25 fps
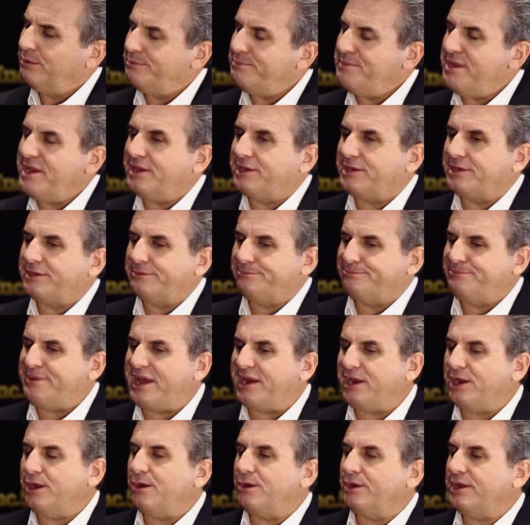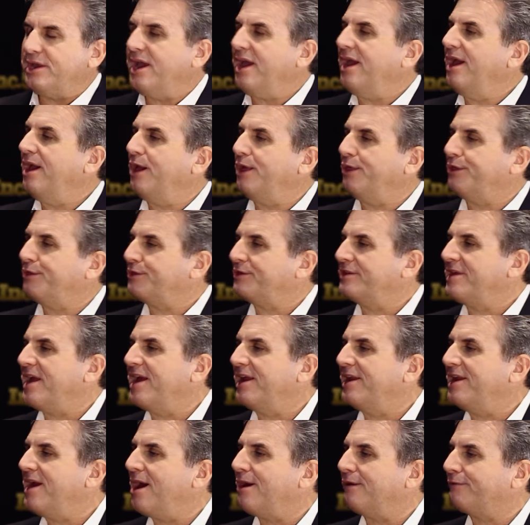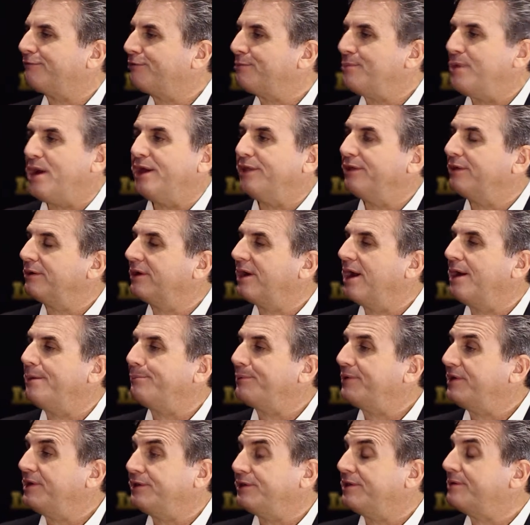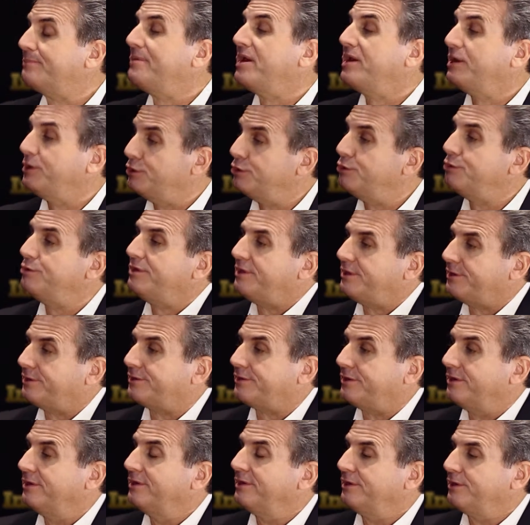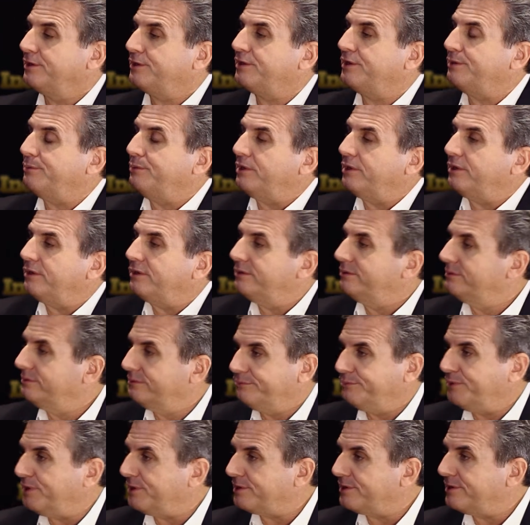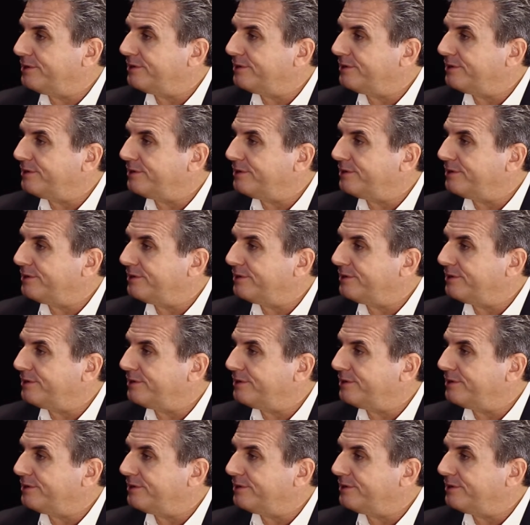makes Patagonia Health stand out from other companies that may do this similar business?